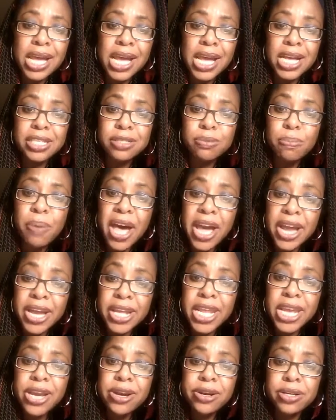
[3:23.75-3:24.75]
As
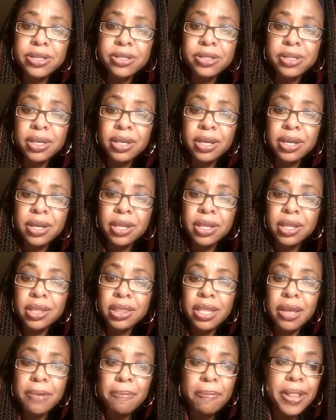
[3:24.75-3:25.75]
pioneers,
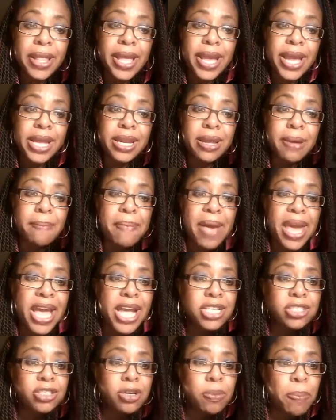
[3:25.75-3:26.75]
they played a
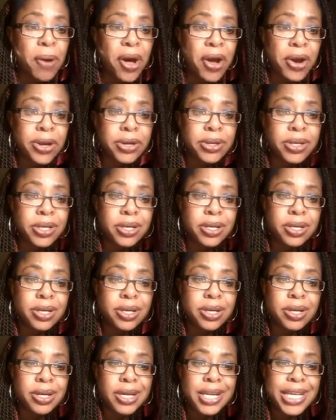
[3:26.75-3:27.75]
major part
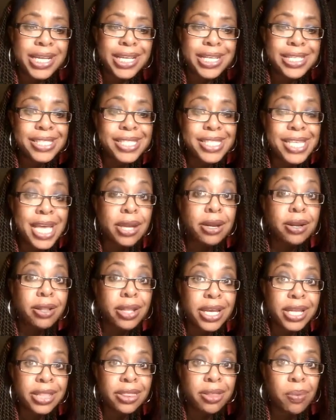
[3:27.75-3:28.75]
and
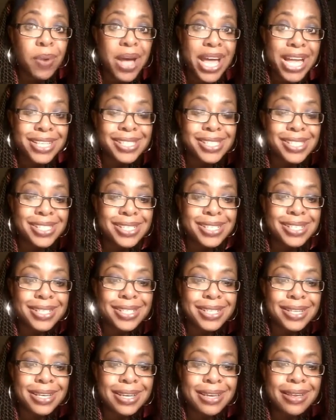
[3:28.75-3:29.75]
settling the West
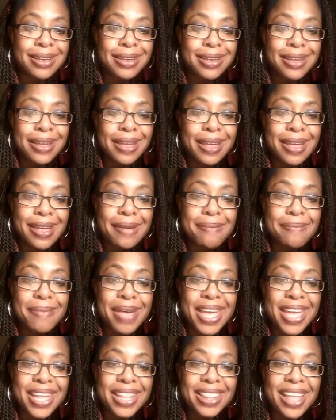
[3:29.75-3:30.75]
and
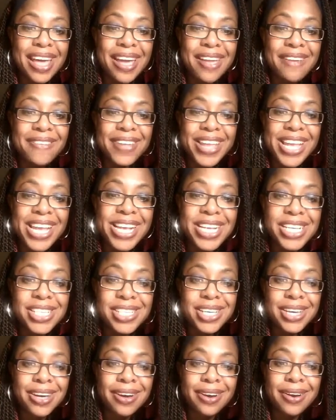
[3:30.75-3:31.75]
made life
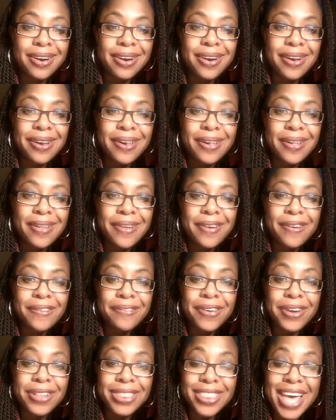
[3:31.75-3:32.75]
easier
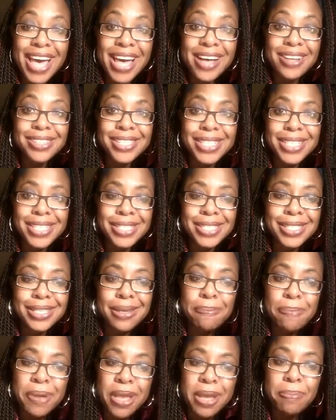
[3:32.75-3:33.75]
for thousands
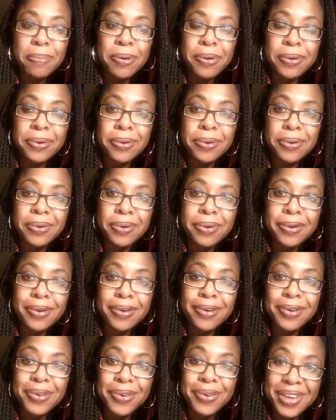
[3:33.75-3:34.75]
of people
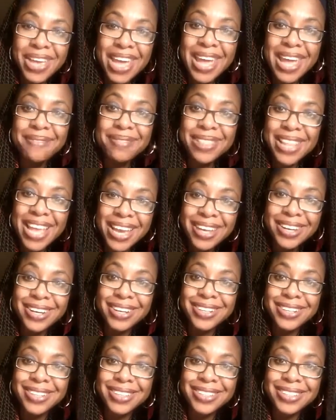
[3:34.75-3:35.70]
who came later.